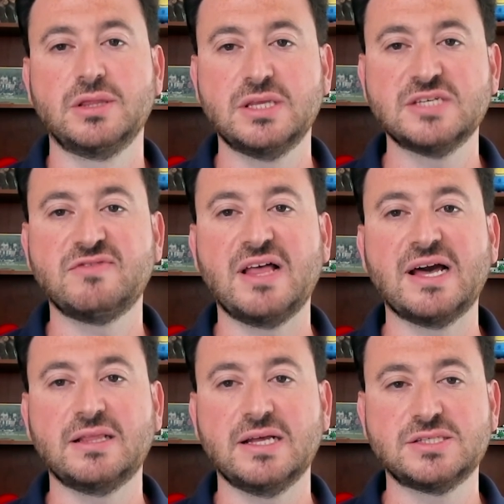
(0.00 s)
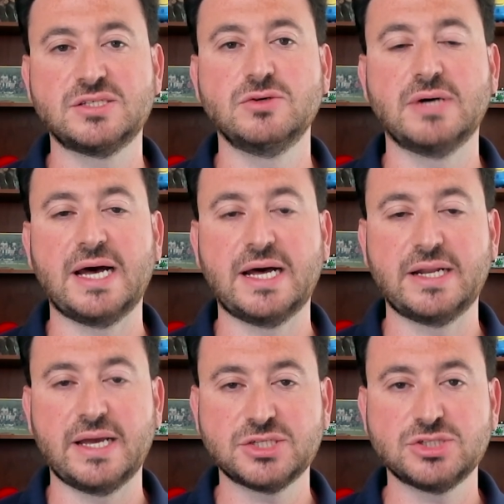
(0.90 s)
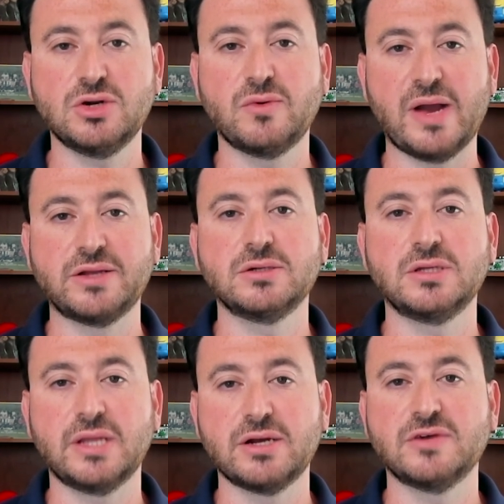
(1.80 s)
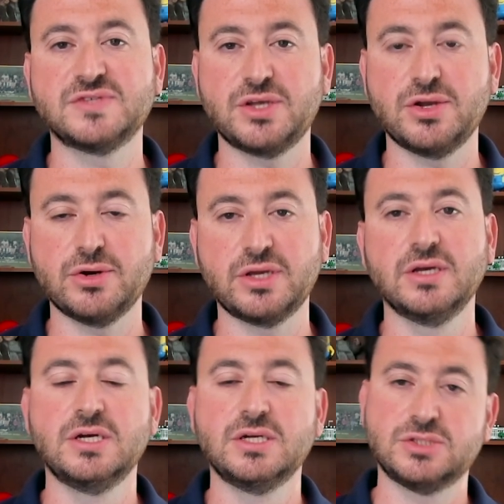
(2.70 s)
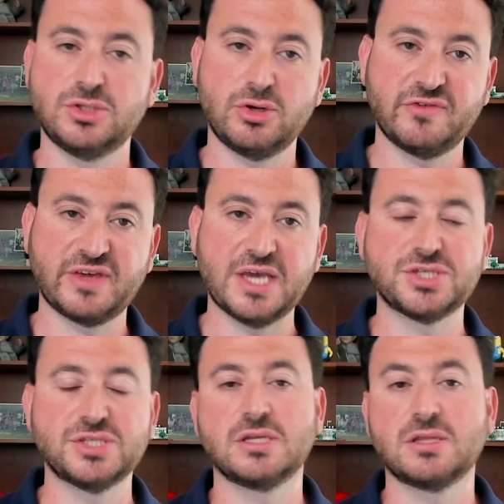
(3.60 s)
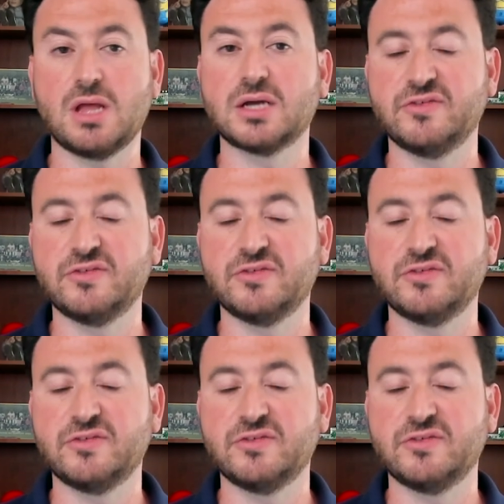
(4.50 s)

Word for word: This flag lets you add extra granular layer of security to notifications on lock